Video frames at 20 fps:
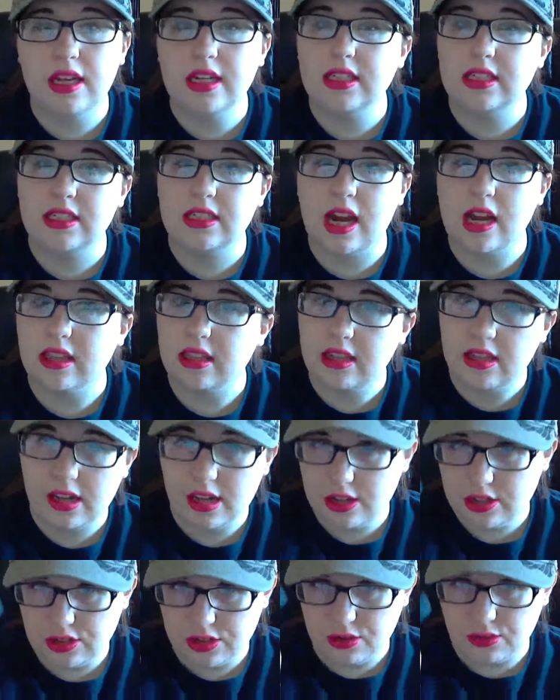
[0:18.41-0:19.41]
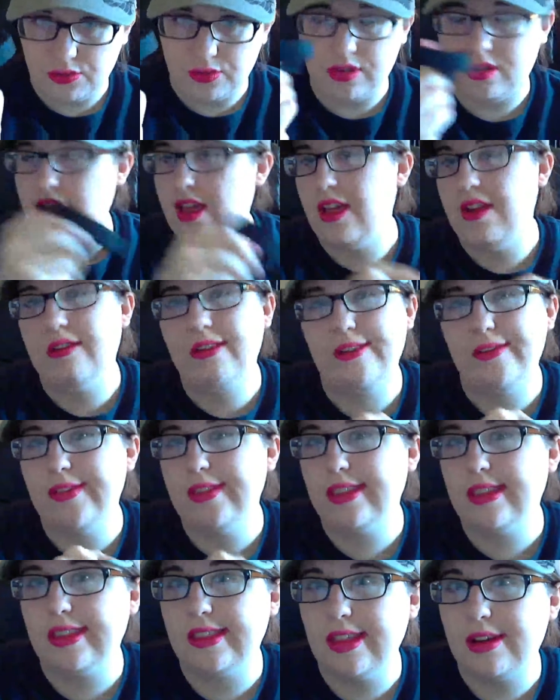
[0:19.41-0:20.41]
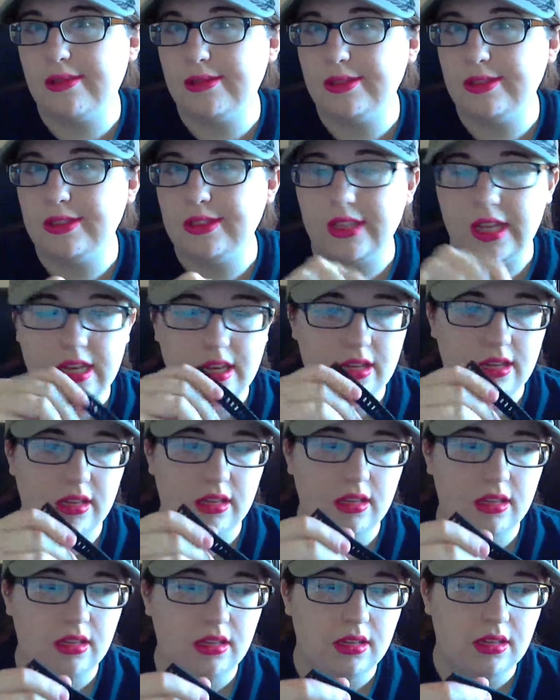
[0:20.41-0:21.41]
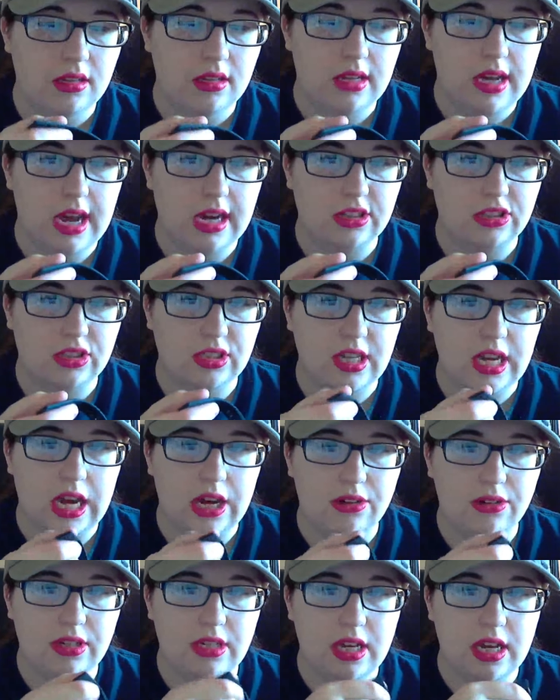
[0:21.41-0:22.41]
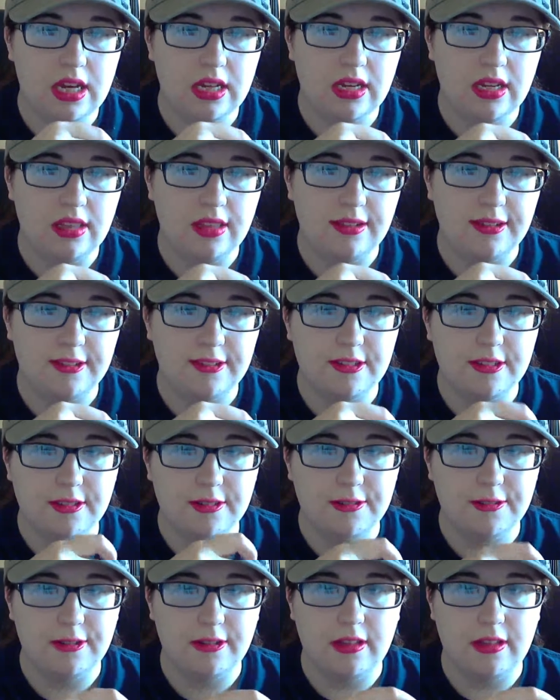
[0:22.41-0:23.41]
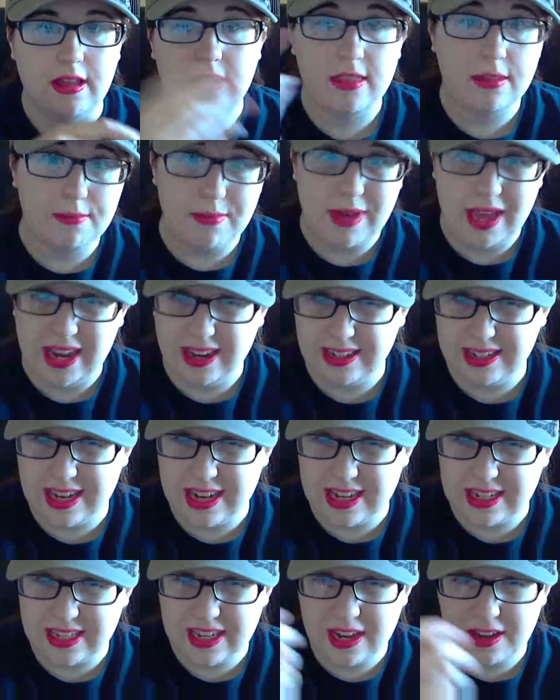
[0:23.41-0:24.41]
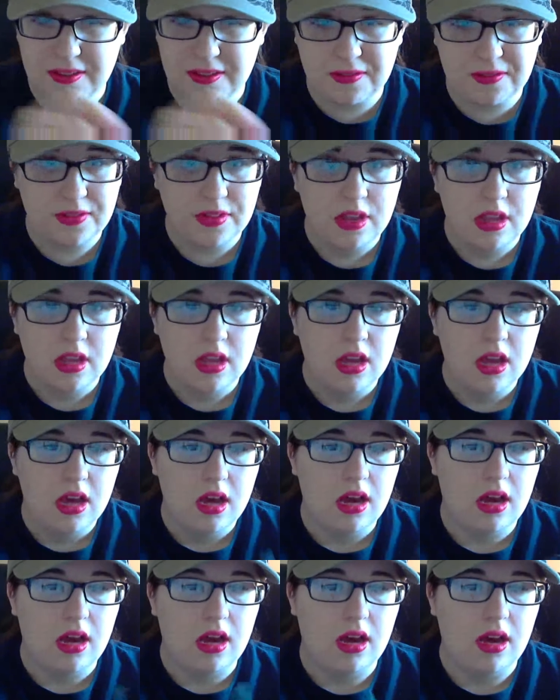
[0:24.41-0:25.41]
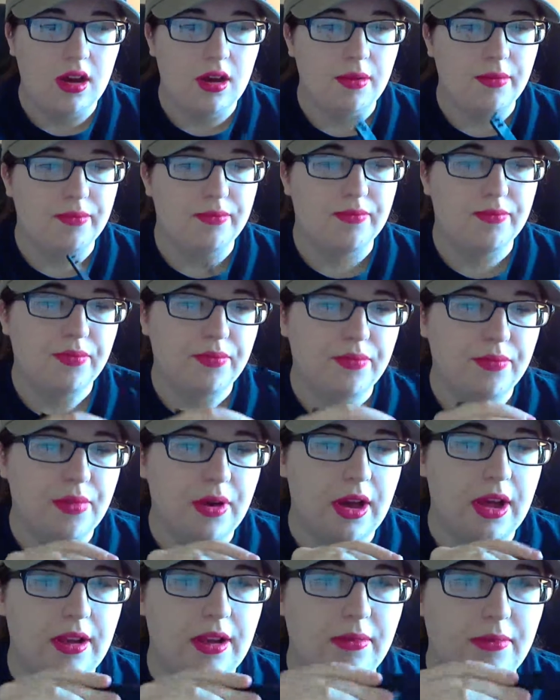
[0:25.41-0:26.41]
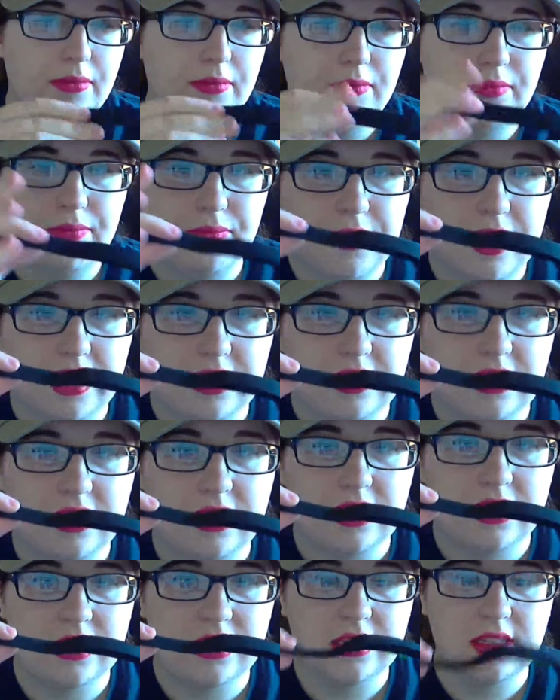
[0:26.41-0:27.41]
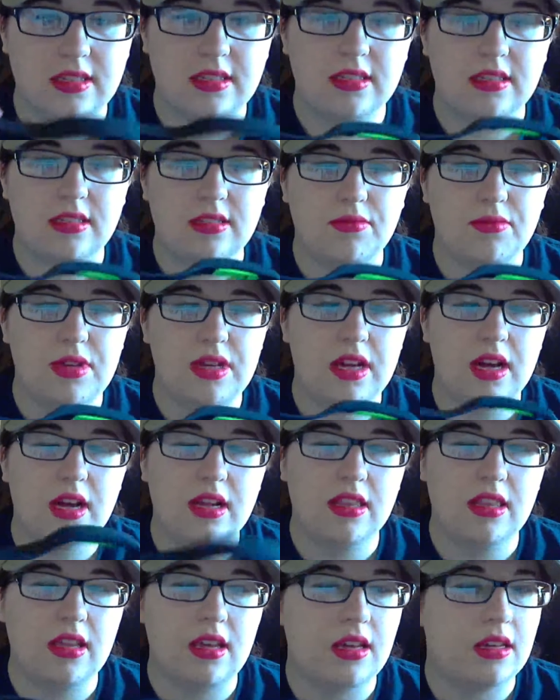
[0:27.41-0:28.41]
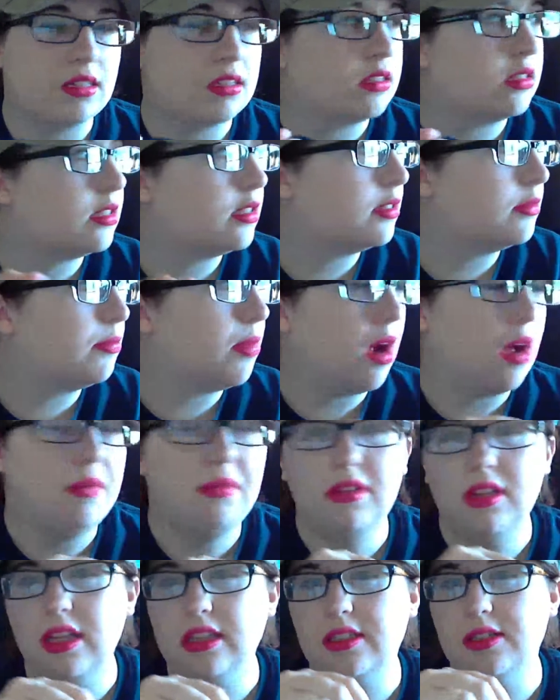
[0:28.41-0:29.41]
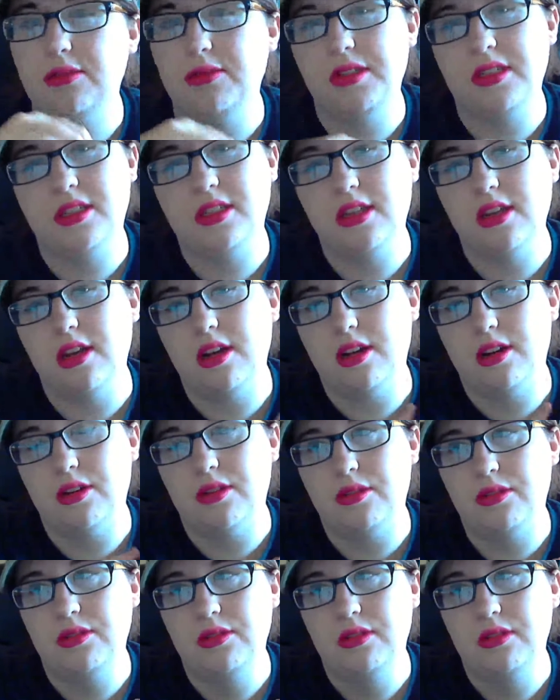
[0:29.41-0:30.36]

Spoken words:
It's not the digital one. I don't even think that one's like actually out yet. I think it's still doing like the beta test stuff. But we got this probably like 2 weeks ago.